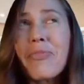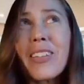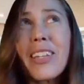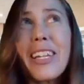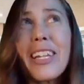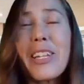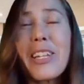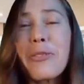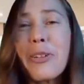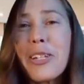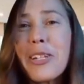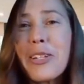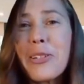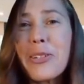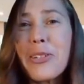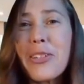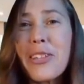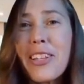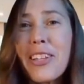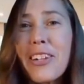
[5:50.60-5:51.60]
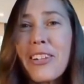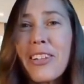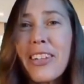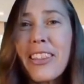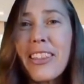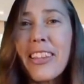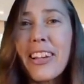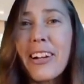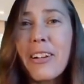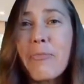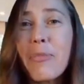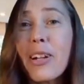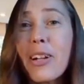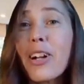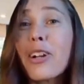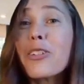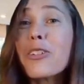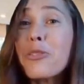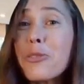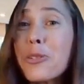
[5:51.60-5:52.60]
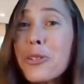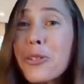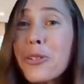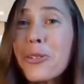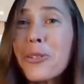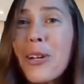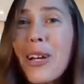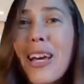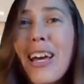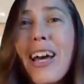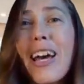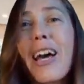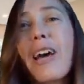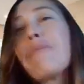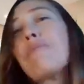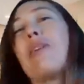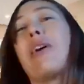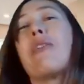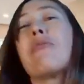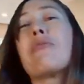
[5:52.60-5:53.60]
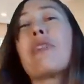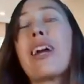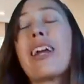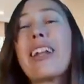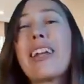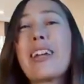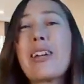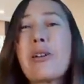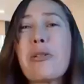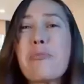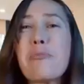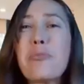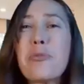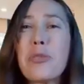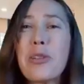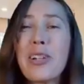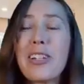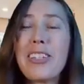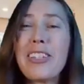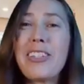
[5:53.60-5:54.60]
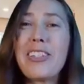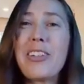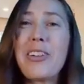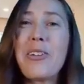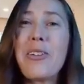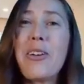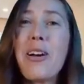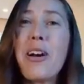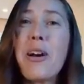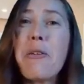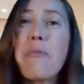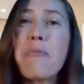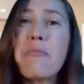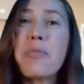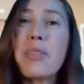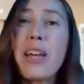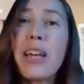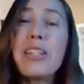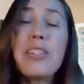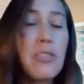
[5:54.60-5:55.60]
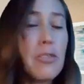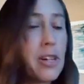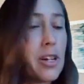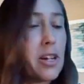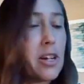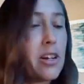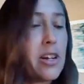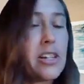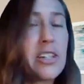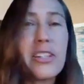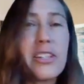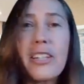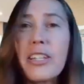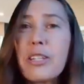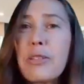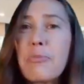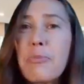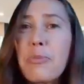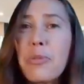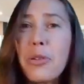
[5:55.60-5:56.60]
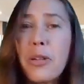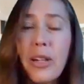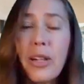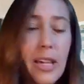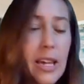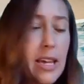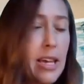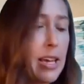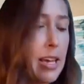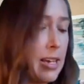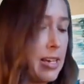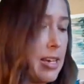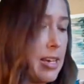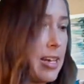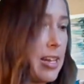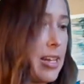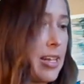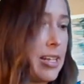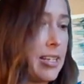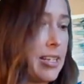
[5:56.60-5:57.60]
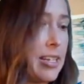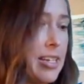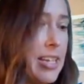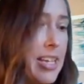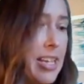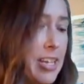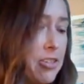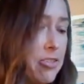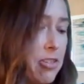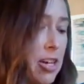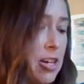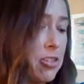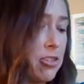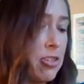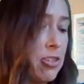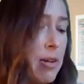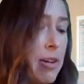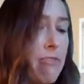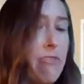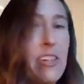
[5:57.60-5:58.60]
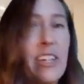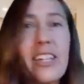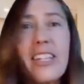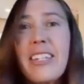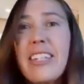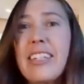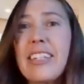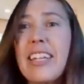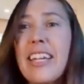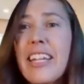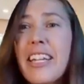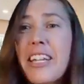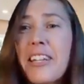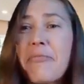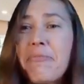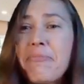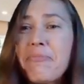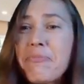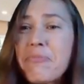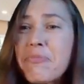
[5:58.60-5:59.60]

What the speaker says: innuendos that are in there, but are true about writing a book. So I do encourage this book. Again, it's Tea and Treachery by Vicki Delaney.